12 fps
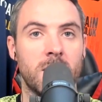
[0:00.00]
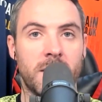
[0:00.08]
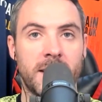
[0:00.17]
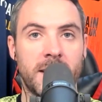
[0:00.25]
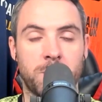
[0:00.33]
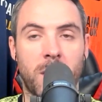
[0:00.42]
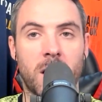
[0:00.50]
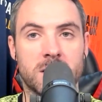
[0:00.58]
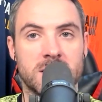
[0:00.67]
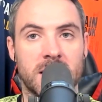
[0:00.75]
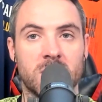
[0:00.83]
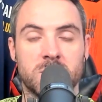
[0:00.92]
The East
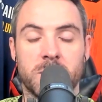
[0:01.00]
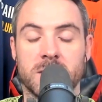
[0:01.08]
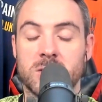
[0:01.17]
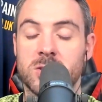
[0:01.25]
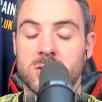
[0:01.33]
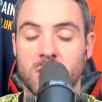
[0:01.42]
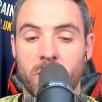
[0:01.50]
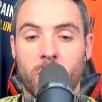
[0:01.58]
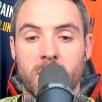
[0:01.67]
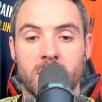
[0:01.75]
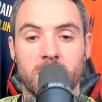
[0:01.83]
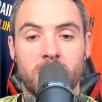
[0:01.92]
Berks League has been
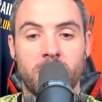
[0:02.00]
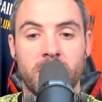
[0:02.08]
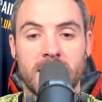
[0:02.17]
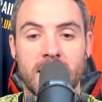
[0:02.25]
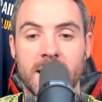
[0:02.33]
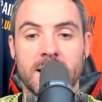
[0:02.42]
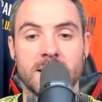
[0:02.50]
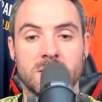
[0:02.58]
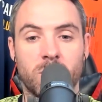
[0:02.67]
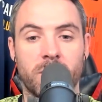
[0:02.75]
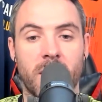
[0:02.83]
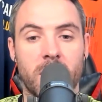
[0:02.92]
suffering for
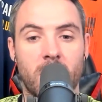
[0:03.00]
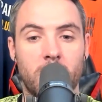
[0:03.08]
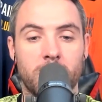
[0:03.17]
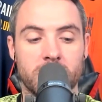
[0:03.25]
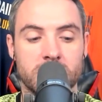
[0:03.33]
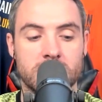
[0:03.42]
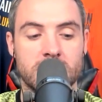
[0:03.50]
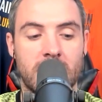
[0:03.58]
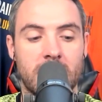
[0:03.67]
years with their numbers.